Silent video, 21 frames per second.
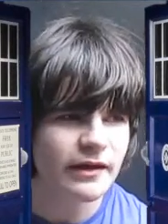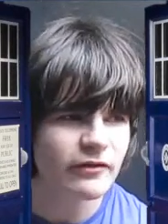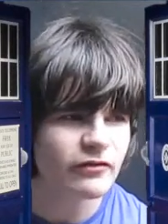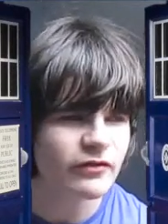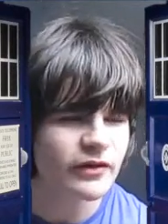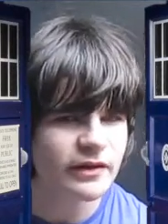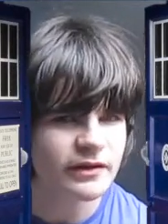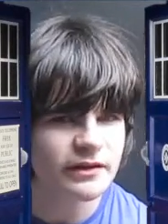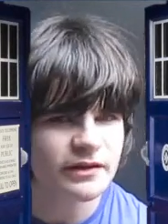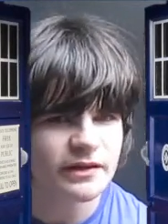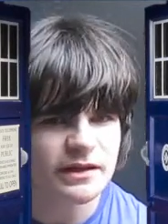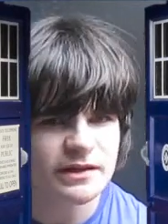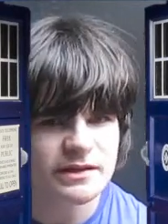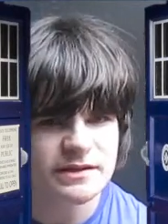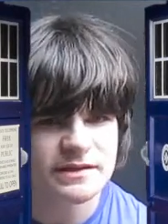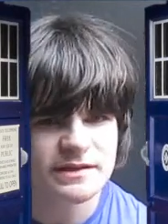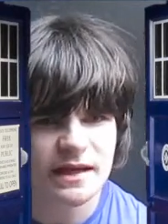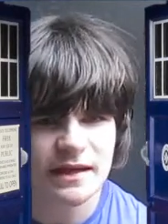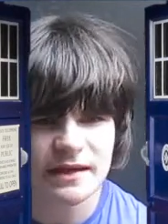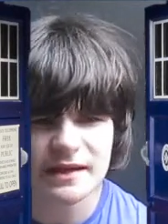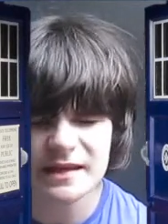I think
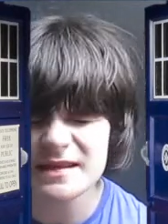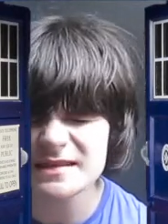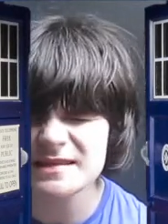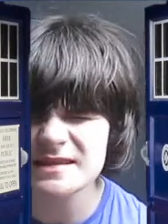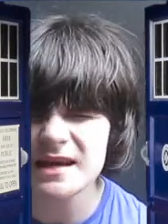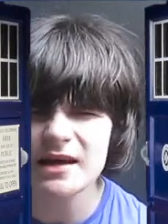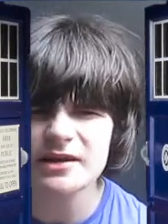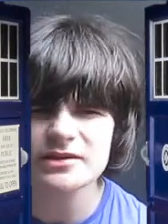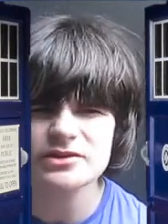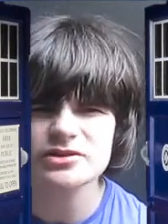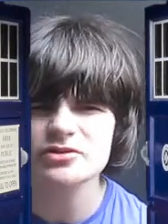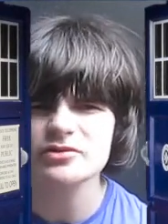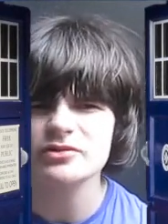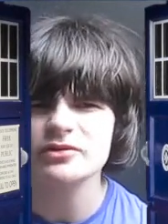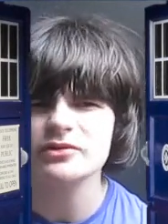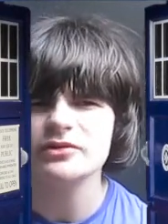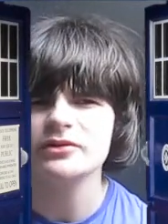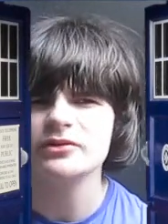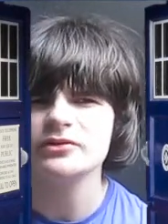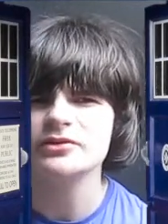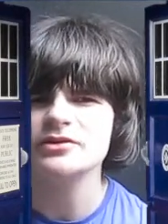it's hard
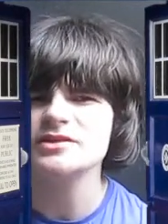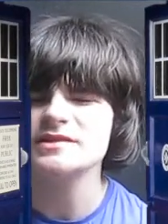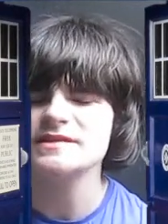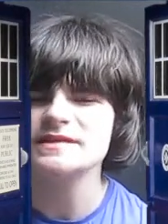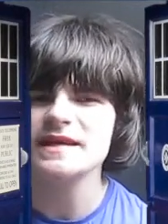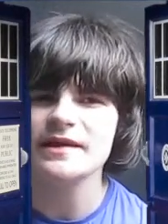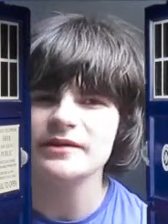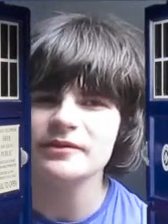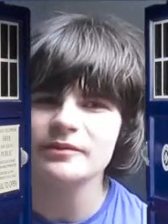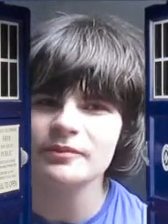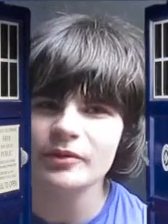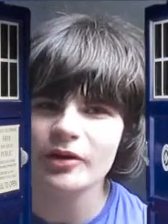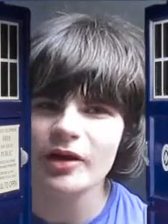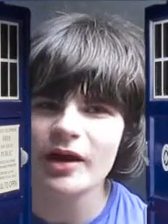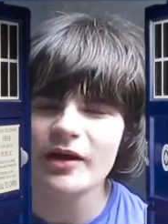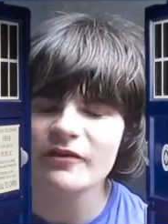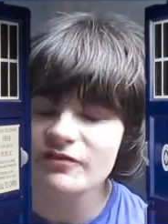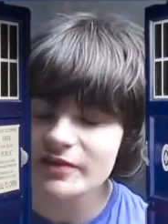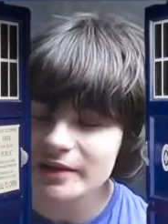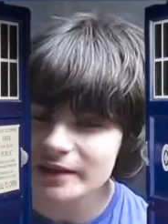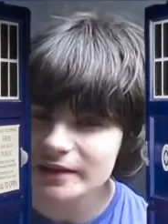to understand, but
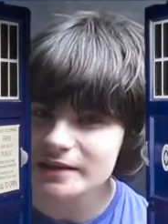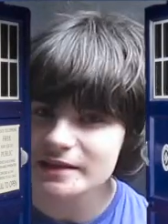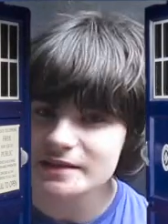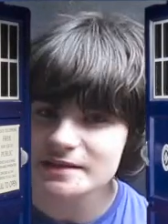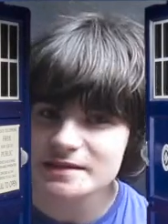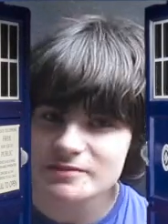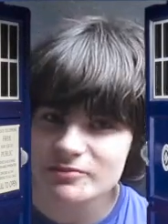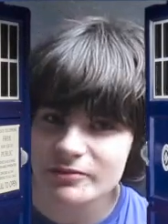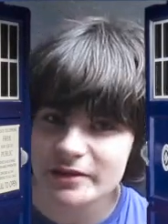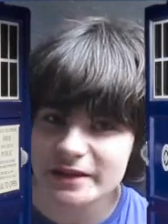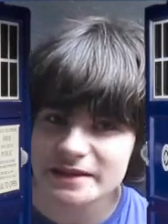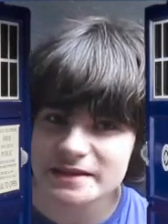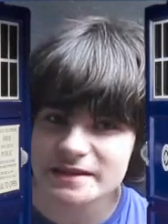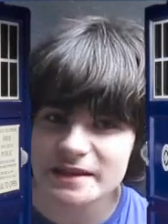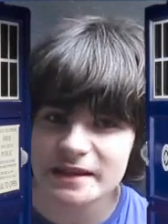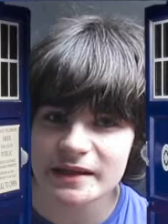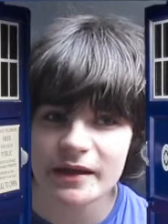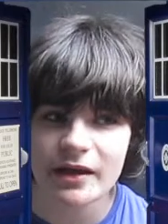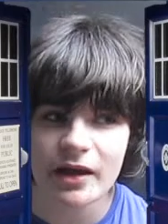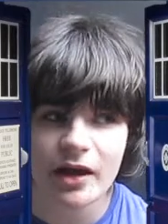I think it's Rigsy.